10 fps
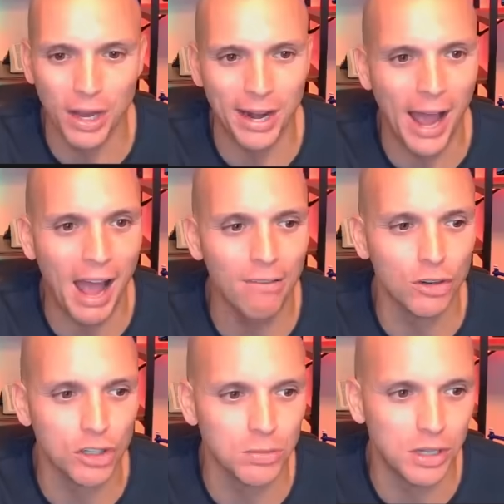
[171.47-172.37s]
of
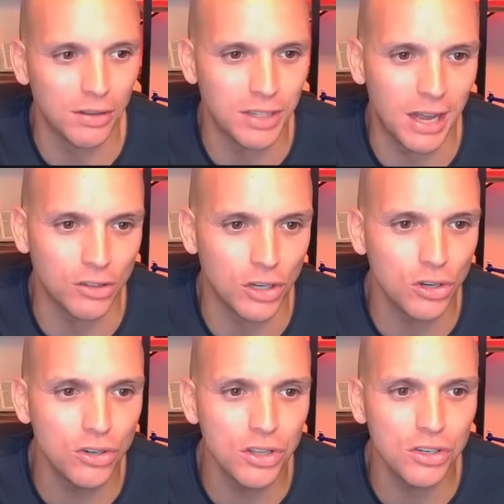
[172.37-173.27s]
average themselves out. So I
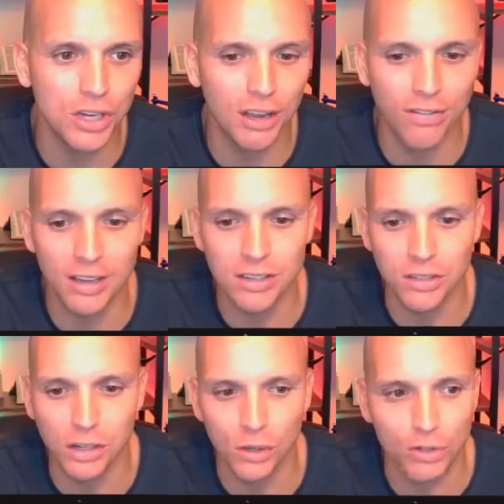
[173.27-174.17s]
showed you the GFS. Let's
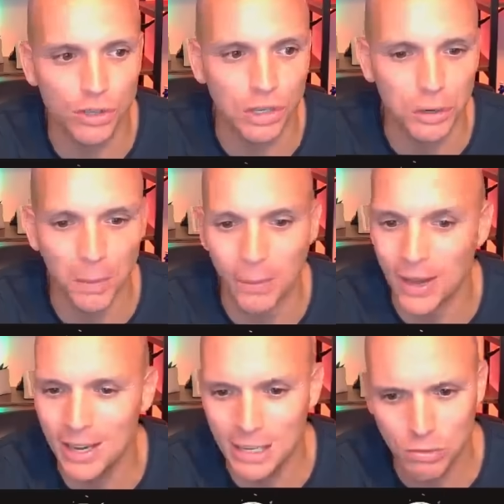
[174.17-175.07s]
look closer at the
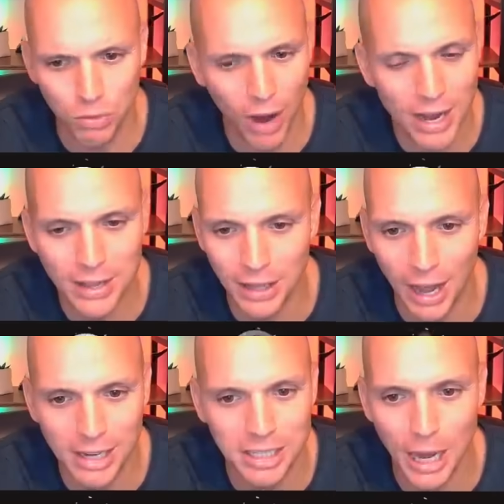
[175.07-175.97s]
European. It's right in
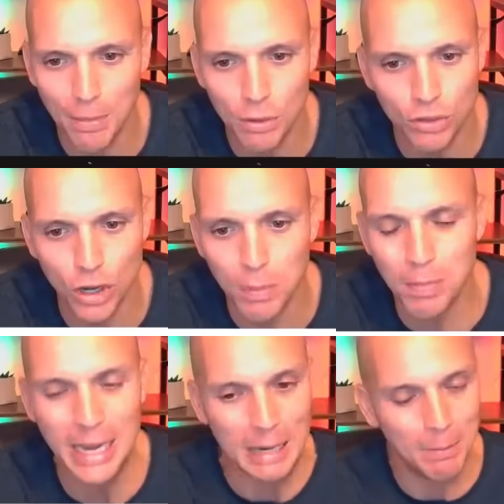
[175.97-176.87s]
lockstep. There's no
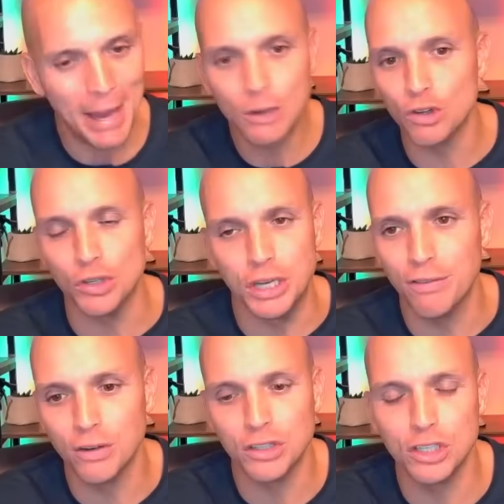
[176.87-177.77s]
big major
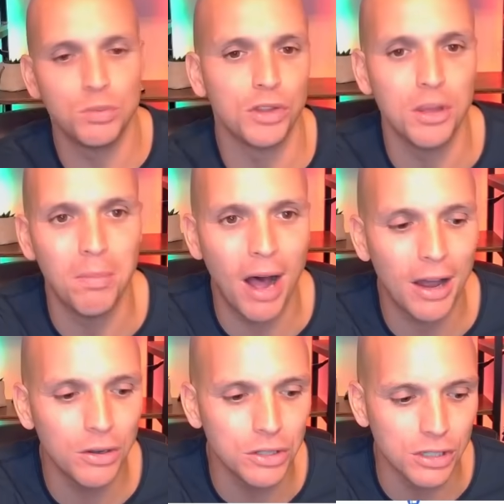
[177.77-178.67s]
differences with the
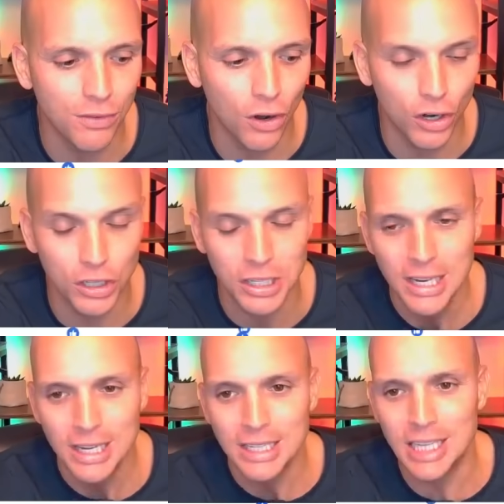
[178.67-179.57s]
models as far as
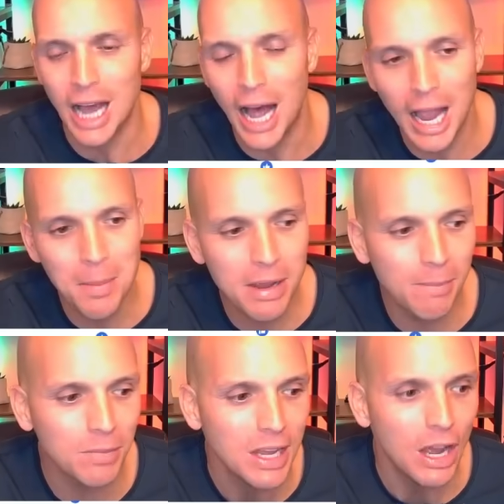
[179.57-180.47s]

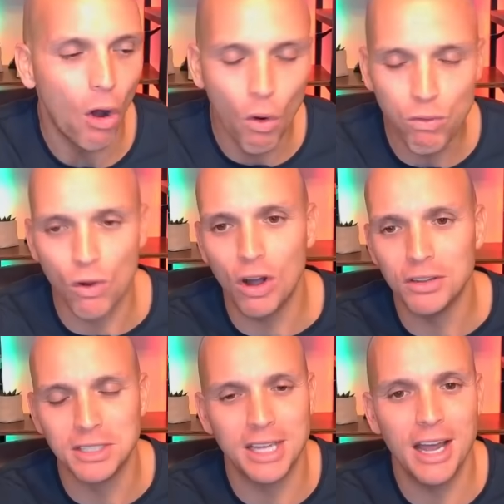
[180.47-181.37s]
timing, overall
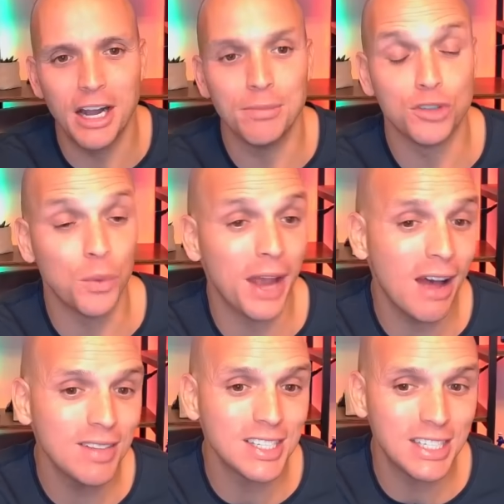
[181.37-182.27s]
setup. So we
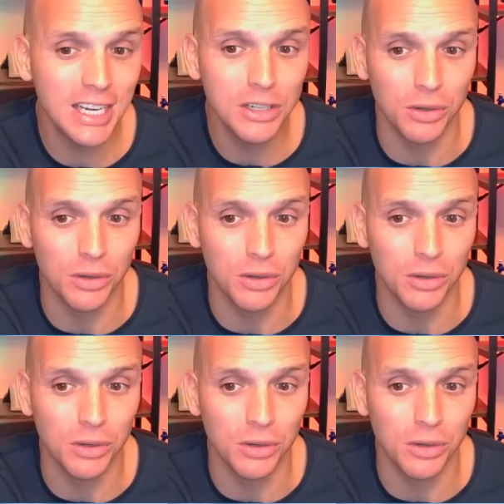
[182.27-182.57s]
have a signal